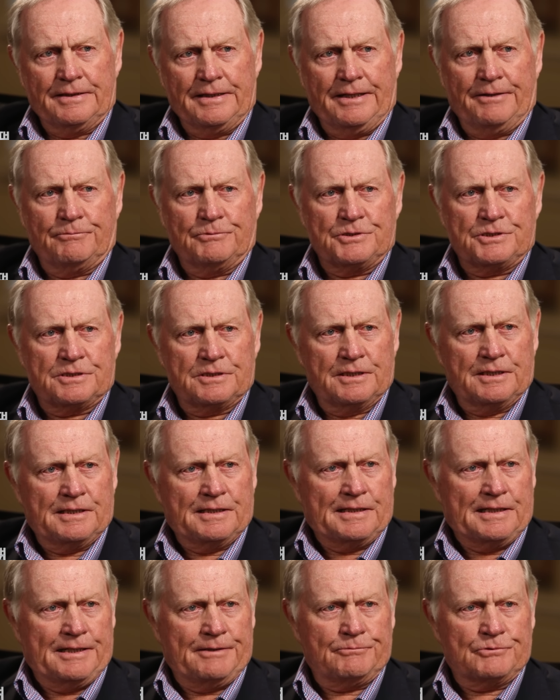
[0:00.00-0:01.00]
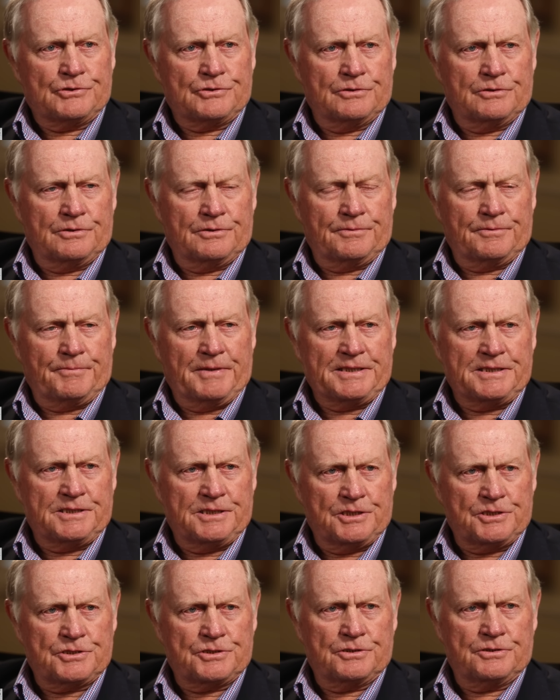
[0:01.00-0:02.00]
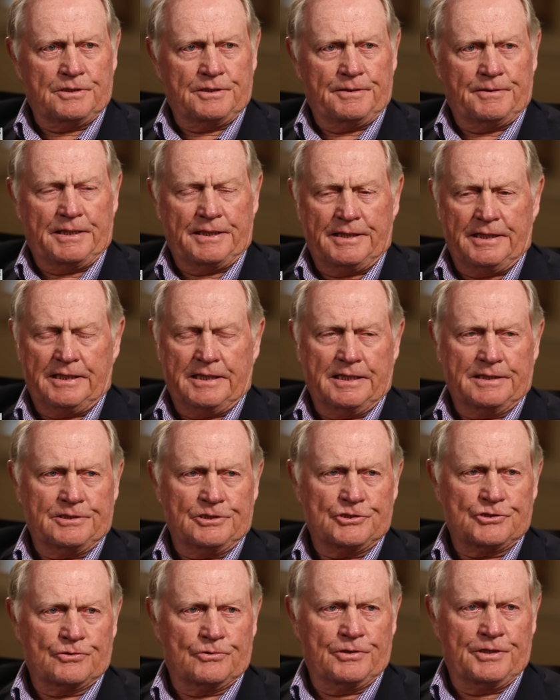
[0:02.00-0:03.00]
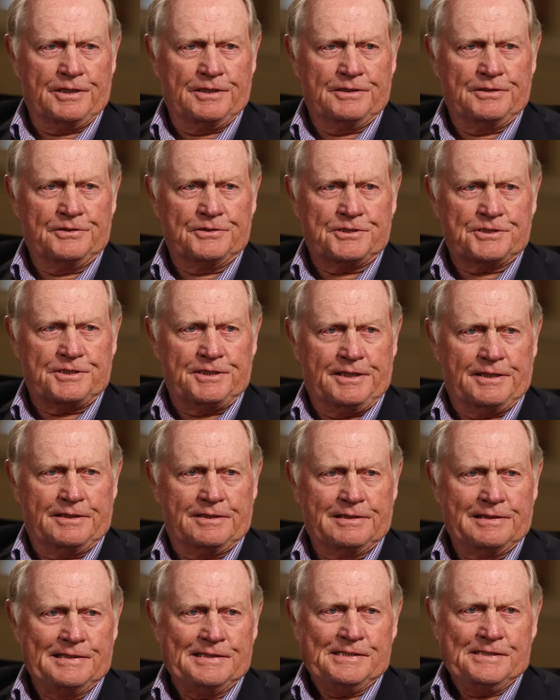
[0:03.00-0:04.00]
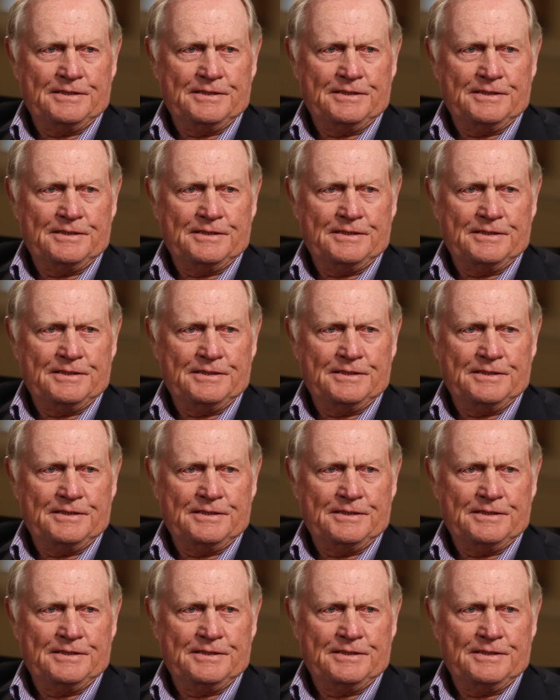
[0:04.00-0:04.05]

My sister, I think, got the short end of the stick.